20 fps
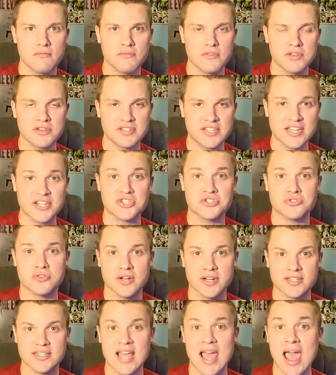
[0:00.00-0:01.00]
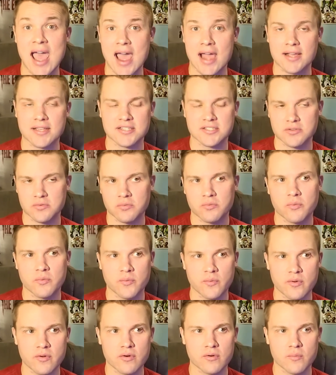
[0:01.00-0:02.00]
district tax.
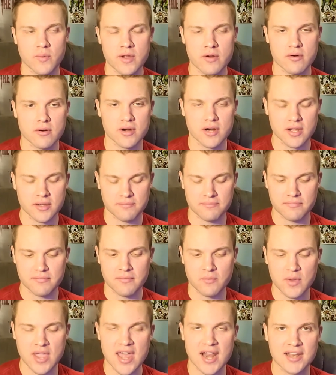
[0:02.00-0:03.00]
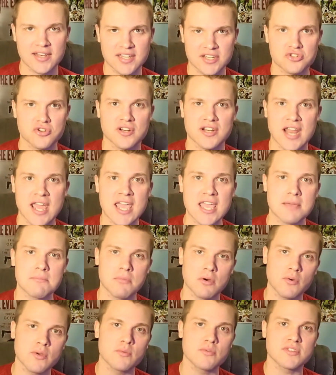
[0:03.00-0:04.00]
We were we were we had a district name, but
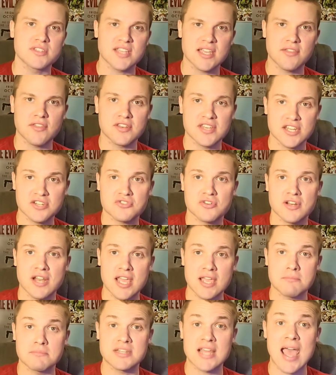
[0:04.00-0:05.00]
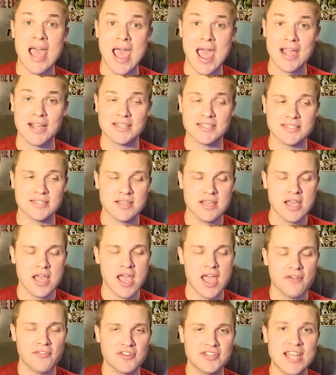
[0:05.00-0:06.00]
we would say the district name tax.
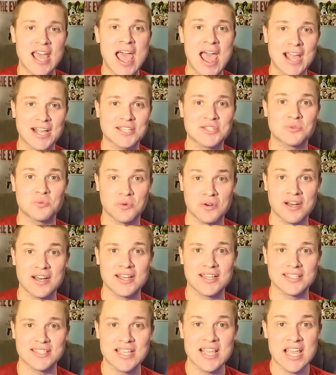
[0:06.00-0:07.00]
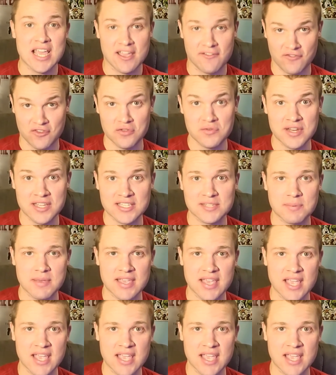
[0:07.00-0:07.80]
And the tax was if you didn't speak